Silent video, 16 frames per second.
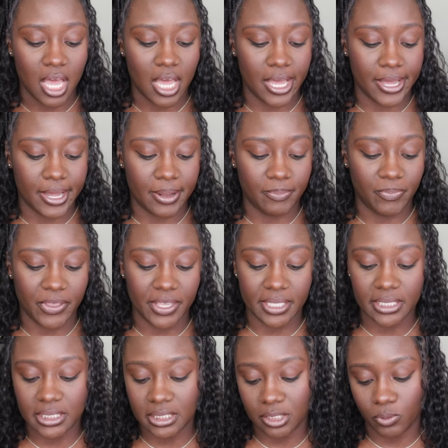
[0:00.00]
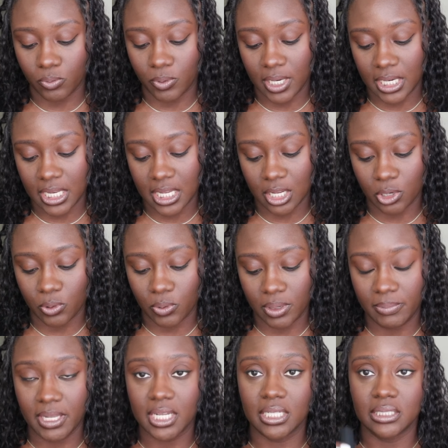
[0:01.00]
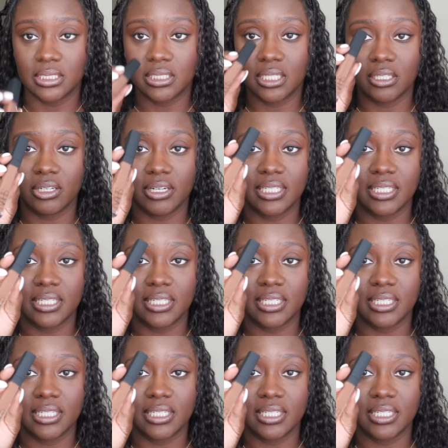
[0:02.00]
Um, and this is the Radiant Creamy Concealer,